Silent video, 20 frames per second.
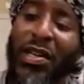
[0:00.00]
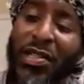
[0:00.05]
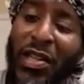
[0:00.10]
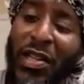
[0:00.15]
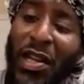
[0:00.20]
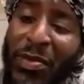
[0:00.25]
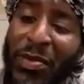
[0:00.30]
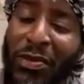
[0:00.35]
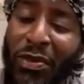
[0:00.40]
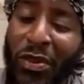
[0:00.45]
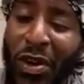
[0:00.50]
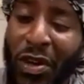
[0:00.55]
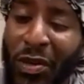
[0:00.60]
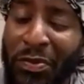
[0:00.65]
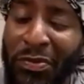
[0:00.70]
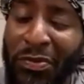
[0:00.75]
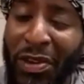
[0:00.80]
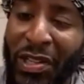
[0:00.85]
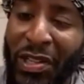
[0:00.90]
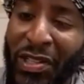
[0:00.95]
Islam to all the
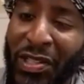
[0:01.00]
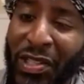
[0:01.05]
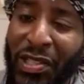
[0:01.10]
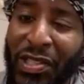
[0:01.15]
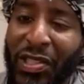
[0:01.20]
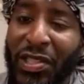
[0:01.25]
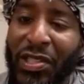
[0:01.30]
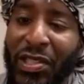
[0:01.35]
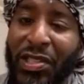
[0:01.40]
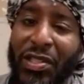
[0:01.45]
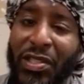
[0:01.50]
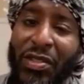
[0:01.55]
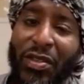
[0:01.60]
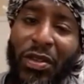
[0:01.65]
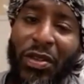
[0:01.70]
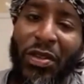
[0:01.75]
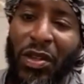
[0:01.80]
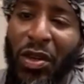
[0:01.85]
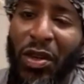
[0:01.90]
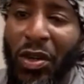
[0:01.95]
brothers and sisters
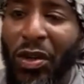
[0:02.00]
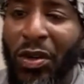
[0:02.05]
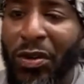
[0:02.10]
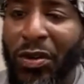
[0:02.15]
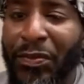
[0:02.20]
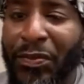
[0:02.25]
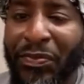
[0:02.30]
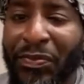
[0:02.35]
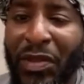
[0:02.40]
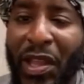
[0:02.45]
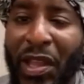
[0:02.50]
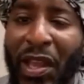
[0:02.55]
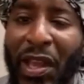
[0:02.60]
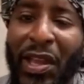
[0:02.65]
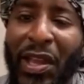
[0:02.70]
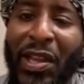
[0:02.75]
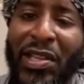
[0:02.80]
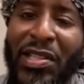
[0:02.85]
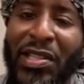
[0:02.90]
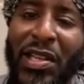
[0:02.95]
on the call
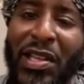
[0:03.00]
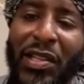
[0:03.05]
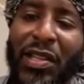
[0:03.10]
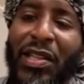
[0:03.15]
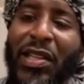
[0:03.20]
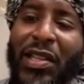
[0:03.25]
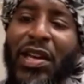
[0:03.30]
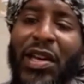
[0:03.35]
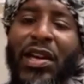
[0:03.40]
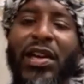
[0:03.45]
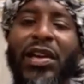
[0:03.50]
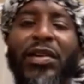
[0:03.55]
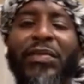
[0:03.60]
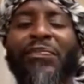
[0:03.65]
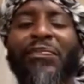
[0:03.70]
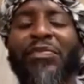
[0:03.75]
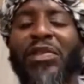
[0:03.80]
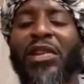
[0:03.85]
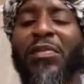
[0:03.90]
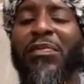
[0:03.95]
and that's at the
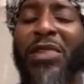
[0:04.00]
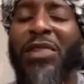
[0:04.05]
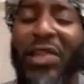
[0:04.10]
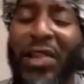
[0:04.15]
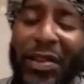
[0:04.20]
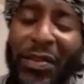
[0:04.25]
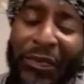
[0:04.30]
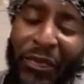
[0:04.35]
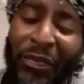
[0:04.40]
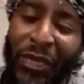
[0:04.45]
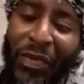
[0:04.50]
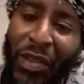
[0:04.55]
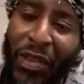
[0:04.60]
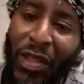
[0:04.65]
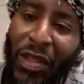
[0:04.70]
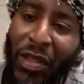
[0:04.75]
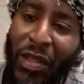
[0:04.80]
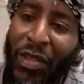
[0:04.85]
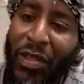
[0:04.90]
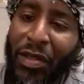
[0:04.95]
meeting.
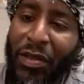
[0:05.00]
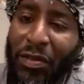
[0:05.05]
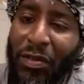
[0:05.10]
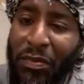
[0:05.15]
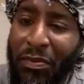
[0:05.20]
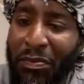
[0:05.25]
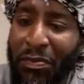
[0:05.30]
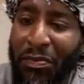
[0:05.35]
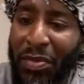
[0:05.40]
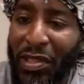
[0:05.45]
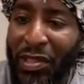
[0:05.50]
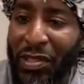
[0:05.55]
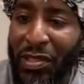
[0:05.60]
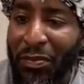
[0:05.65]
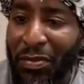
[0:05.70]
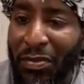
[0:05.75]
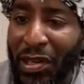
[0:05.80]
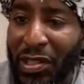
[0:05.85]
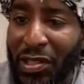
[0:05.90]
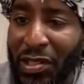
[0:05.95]
Peace
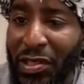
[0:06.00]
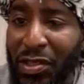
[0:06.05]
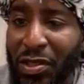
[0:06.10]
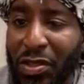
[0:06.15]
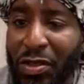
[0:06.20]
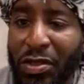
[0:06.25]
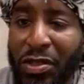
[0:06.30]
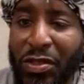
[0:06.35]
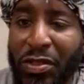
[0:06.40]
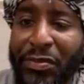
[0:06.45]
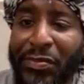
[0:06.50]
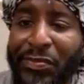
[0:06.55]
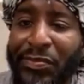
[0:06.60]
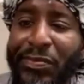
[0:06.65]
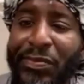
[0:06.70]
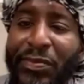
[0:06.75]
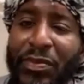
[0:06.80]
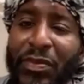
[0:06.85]
and blessings to you.